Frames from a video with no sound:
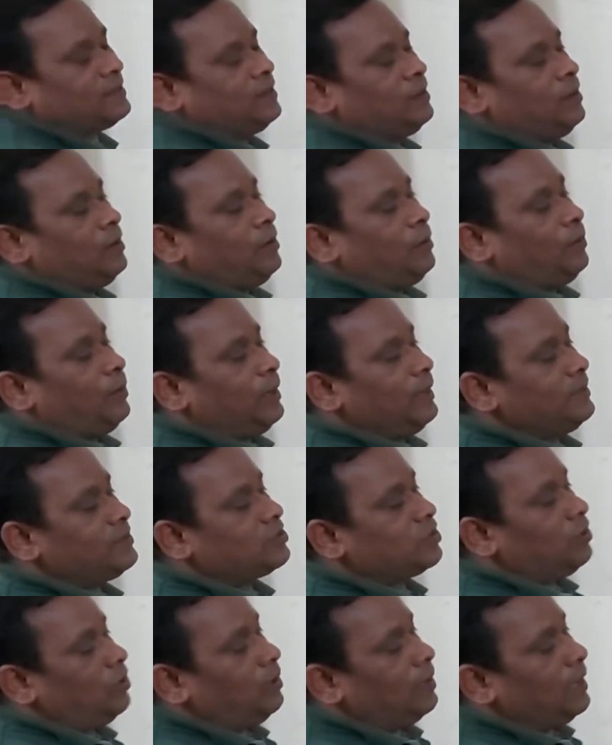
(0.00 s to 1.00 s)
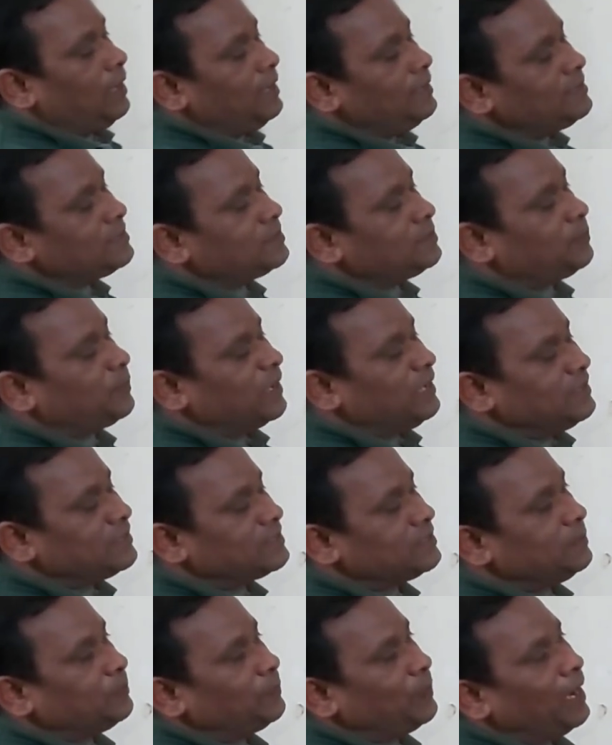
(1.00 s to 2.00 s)
What is called as
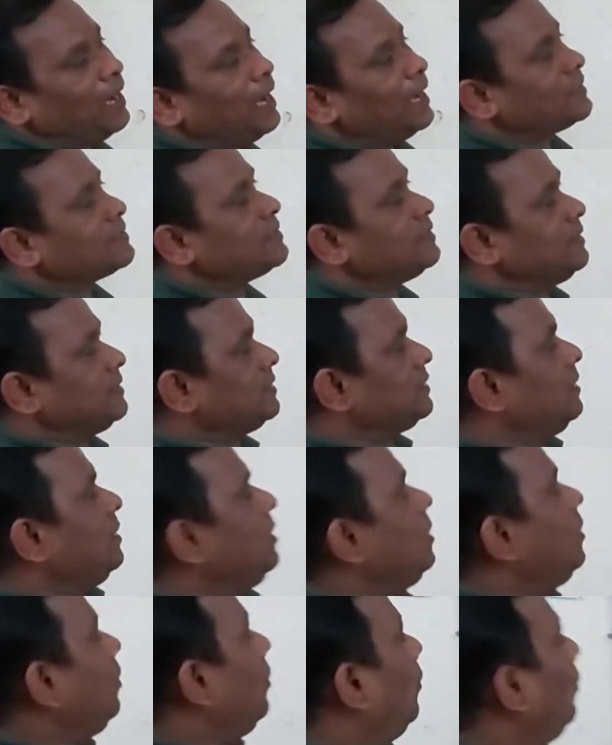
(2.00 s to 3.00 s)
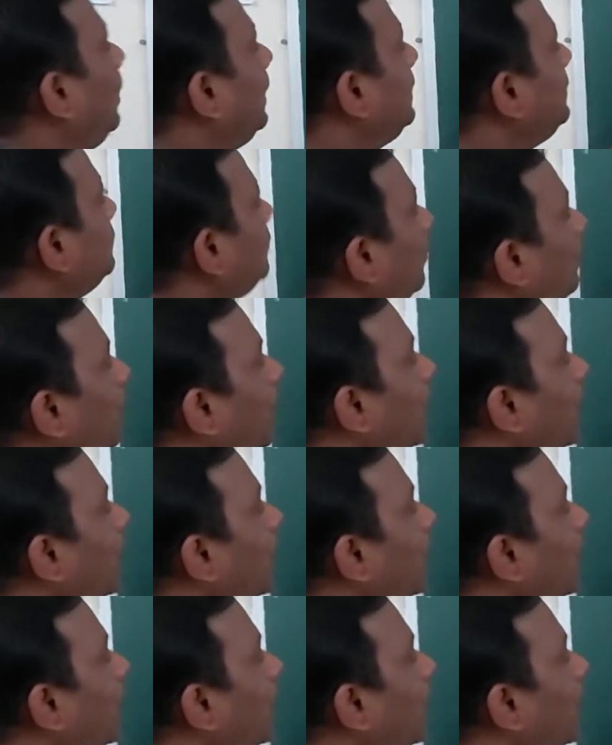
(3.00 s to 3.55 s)
principal axis? What is the first